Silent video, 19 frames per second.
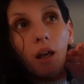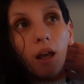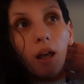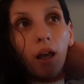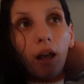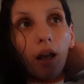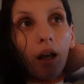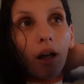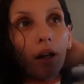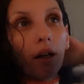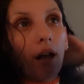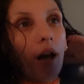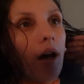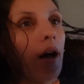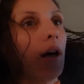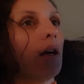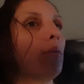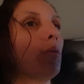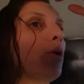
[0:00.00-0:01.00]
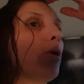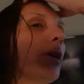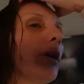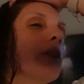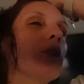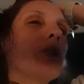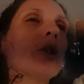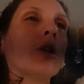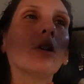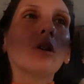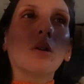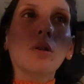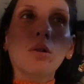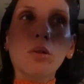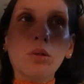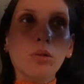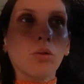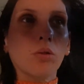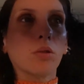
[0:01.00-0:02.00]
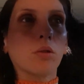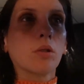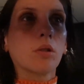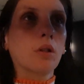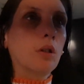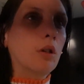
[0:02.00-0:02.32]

and I am going to